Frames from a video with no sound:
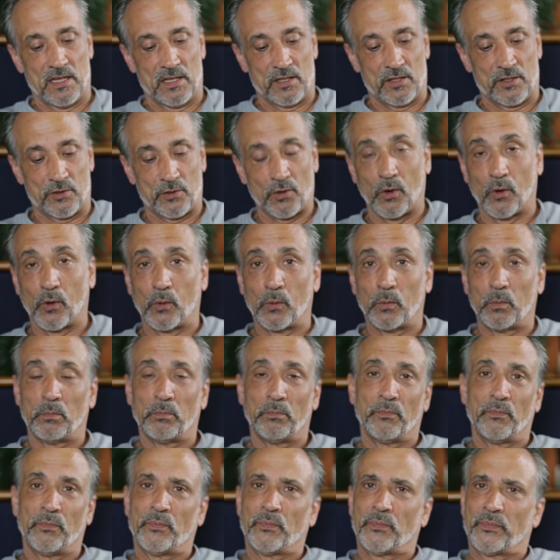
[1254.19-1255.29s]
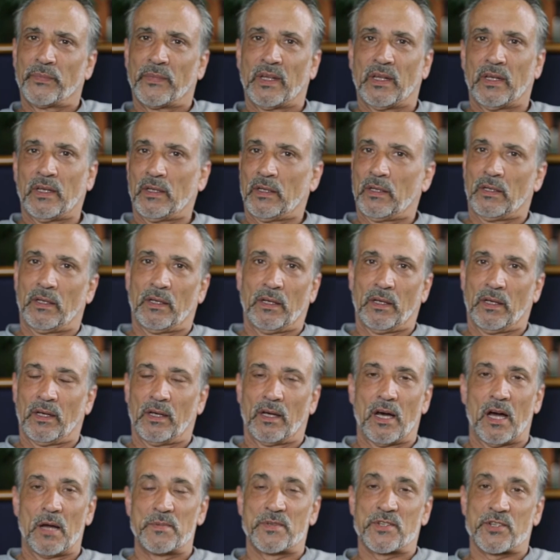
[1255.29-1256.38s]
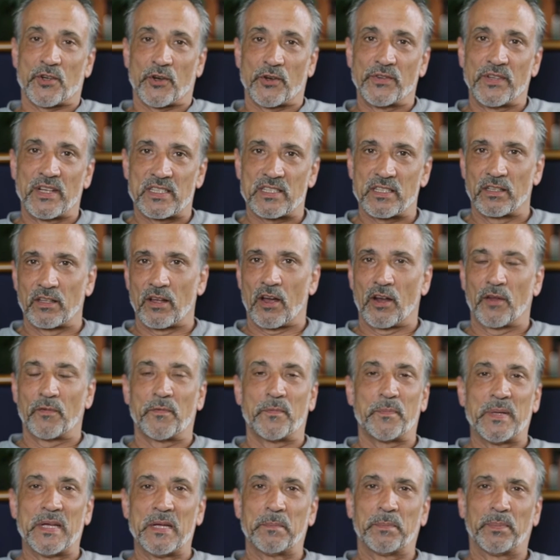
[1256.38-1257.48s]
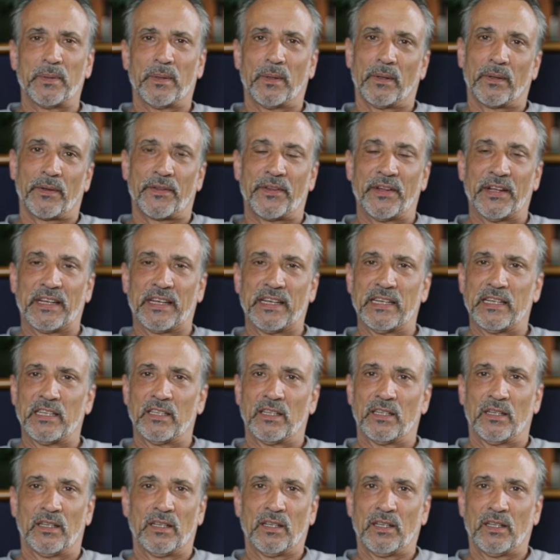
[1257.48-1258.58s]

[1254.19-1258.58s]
So I'm certain there's a lot of people thinking